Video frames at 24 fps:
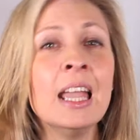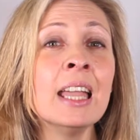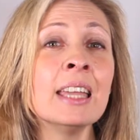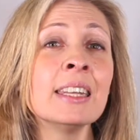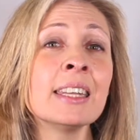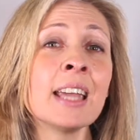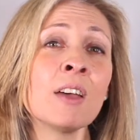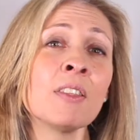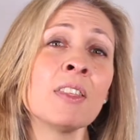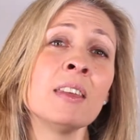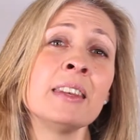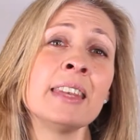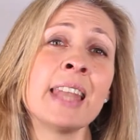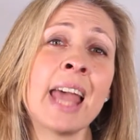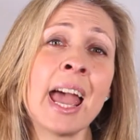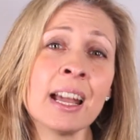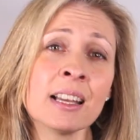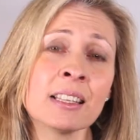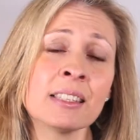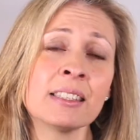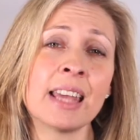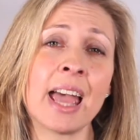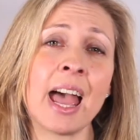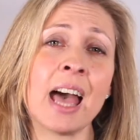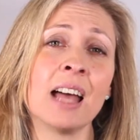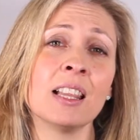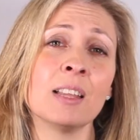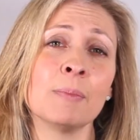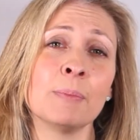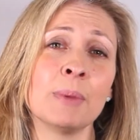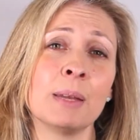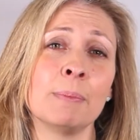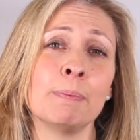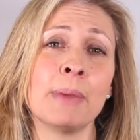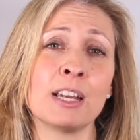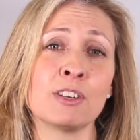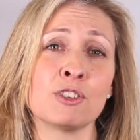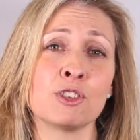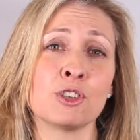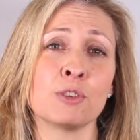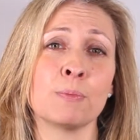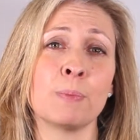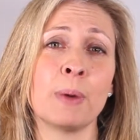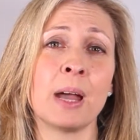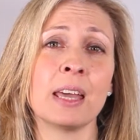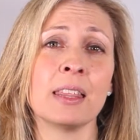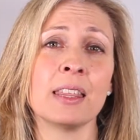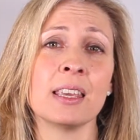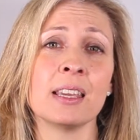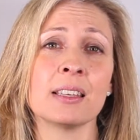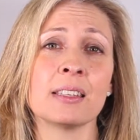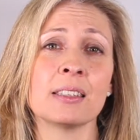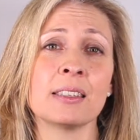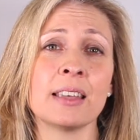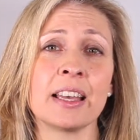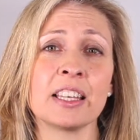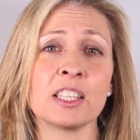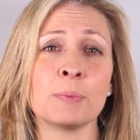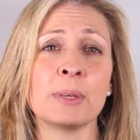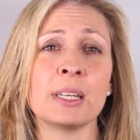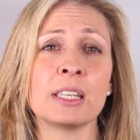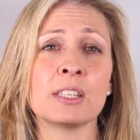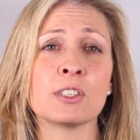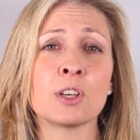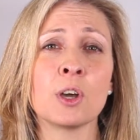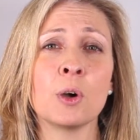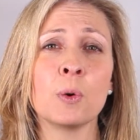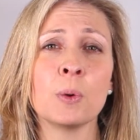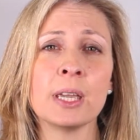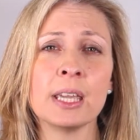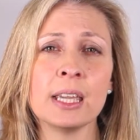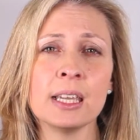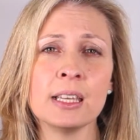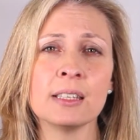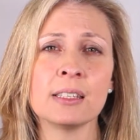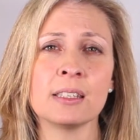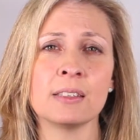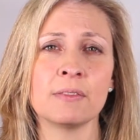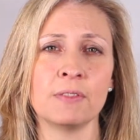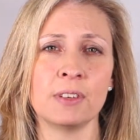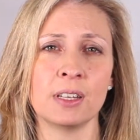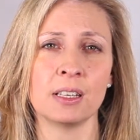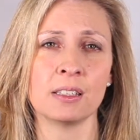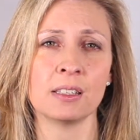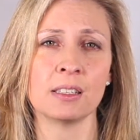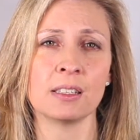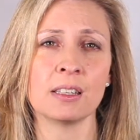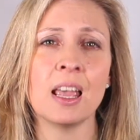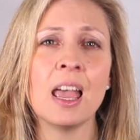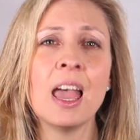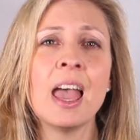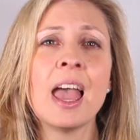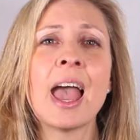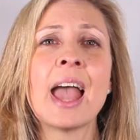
Now, the next element measured by the assessment is cohesiveness.